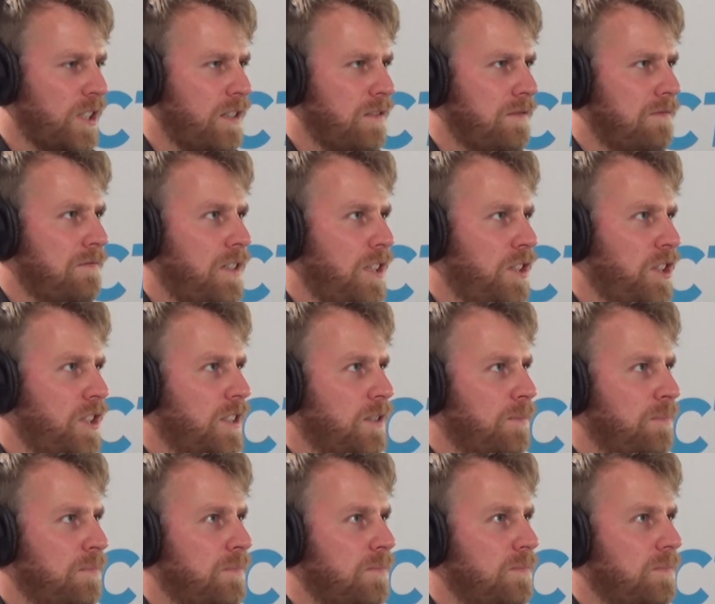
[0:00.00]
I think
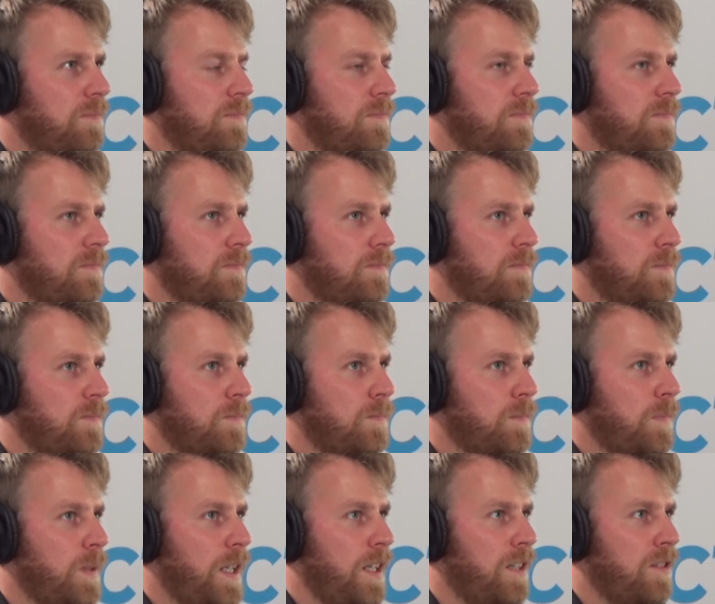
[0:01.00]
and
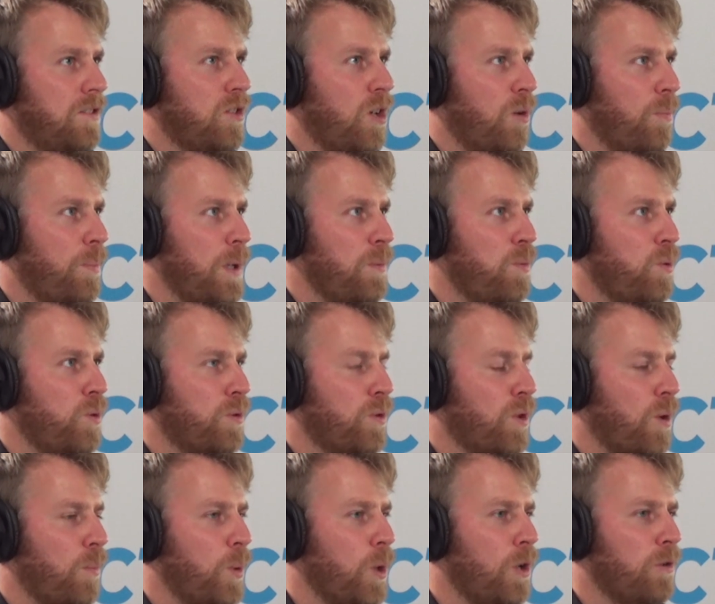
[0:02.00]
it's not people do it on
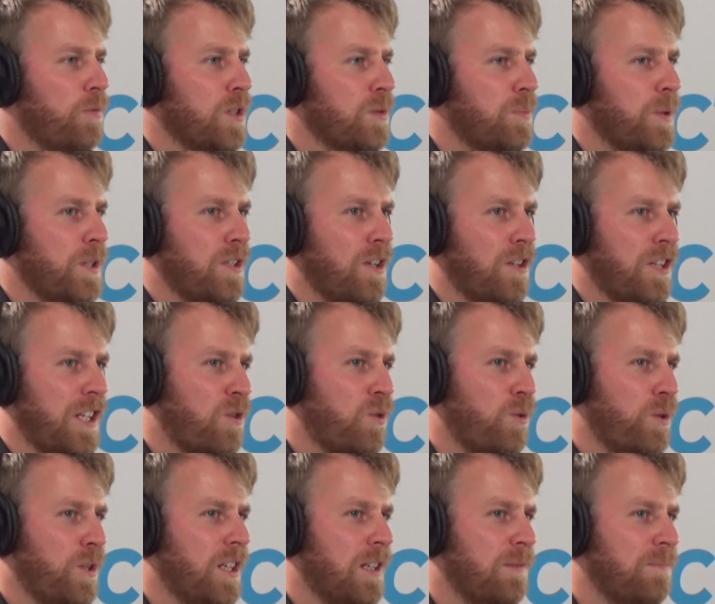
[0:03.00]
purpose, but they call
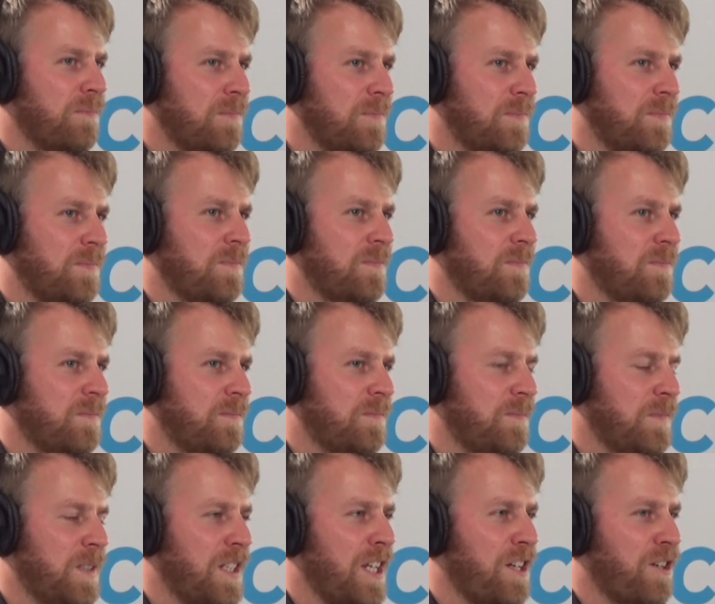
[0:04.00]
you up
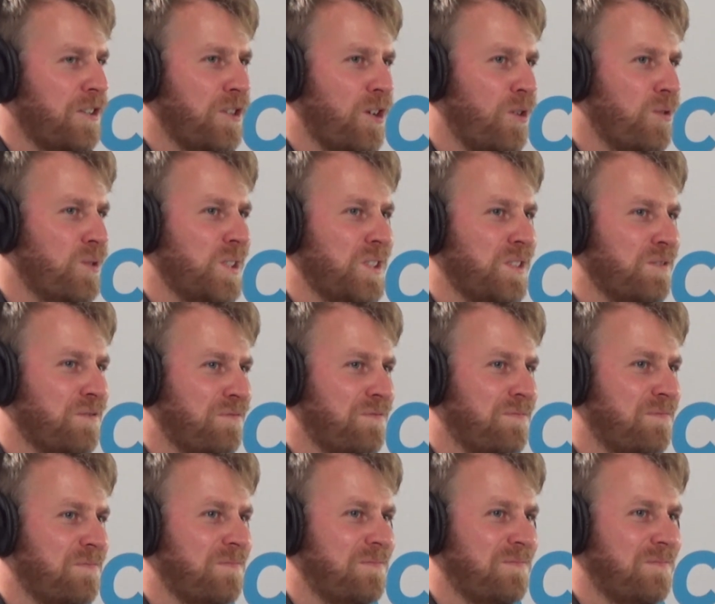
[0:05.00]
and they don't know that you've
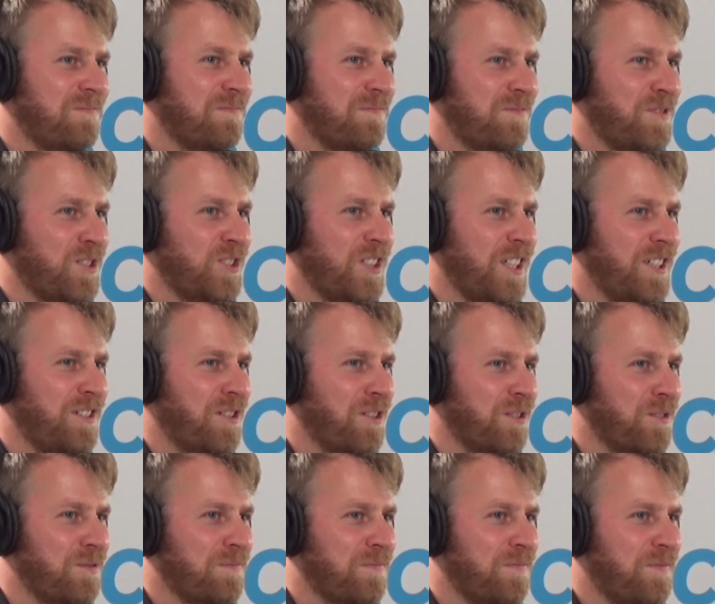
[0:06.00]
just had
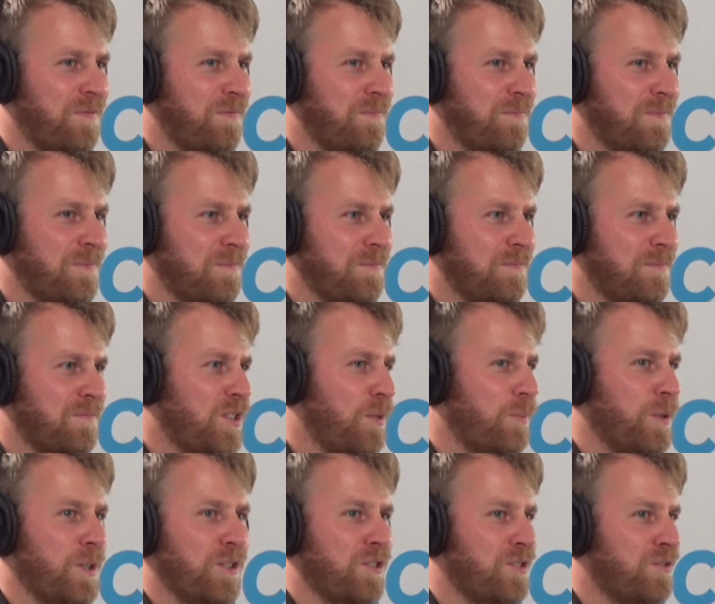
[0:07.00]

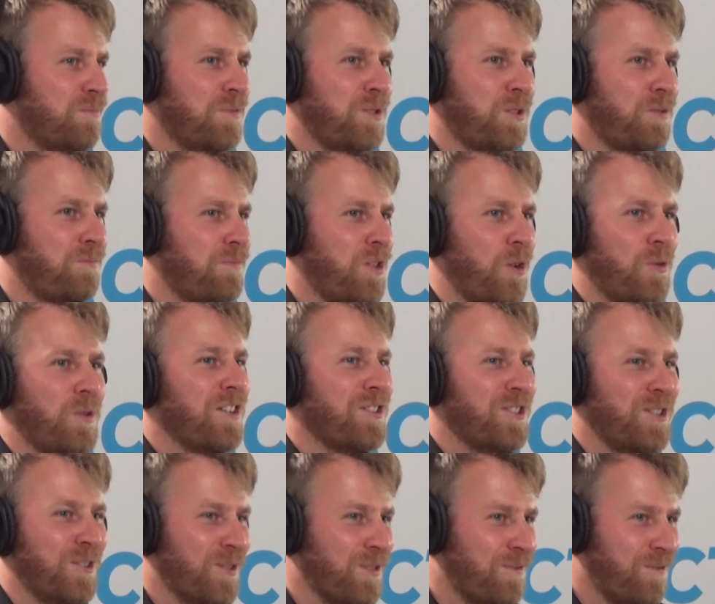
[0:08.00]
someone just go nutsy
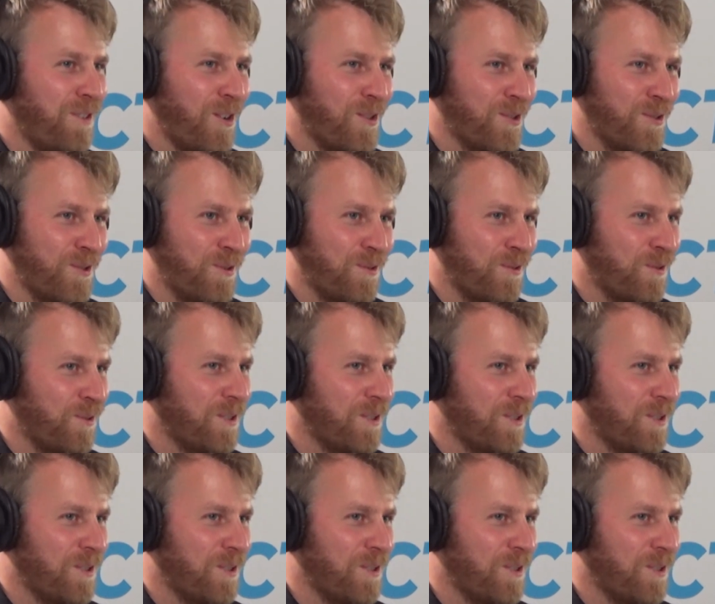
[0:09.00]
on the phone, or